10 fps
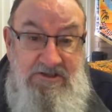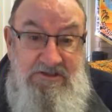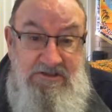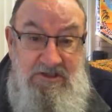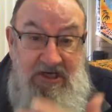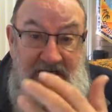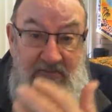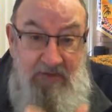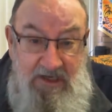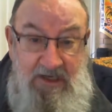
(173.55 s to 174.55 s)
this is trying to
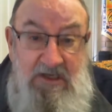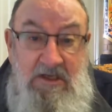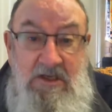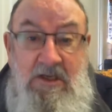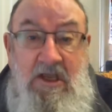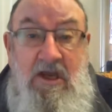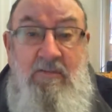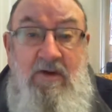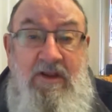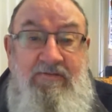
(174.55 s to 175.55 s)
bring our
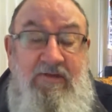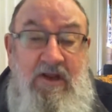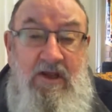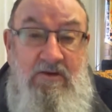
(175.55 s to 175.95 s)
beliefs and